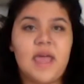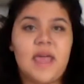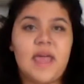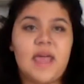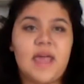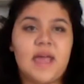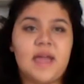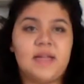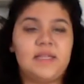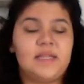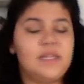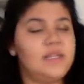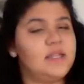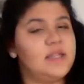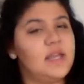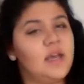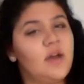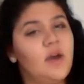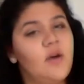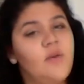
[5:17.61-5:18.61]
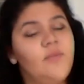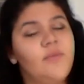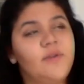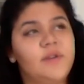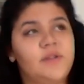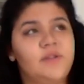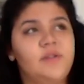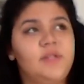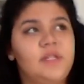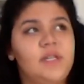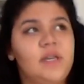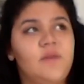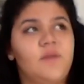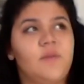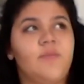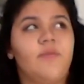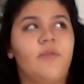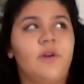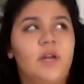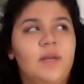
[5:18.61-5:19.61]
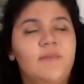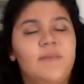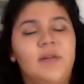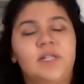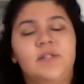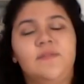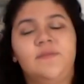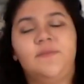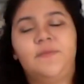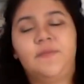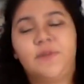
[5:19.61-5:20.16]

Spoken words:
and since they co-produced it, we're pretty much